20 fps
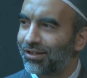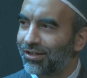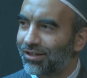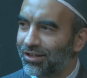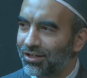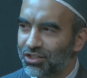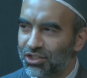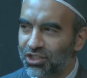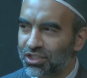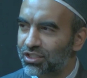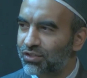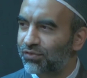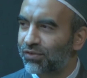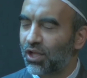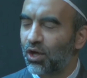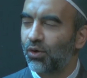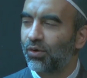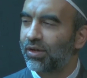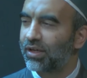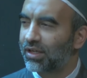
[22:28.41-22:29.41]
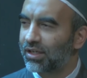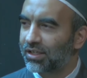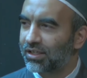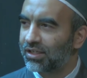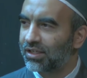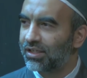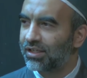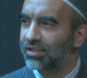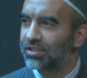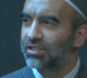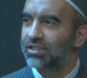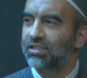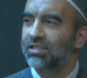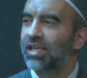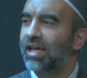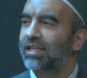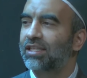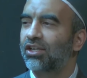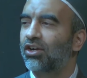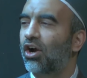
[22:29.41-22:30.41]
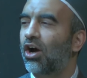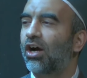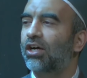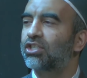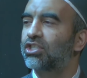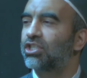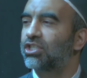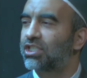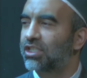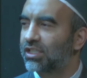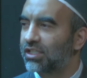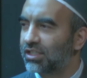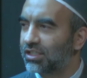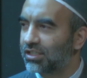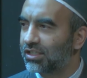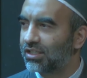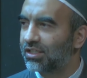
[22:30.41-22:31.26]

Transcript: It's just flowing. It's just like their oxygen.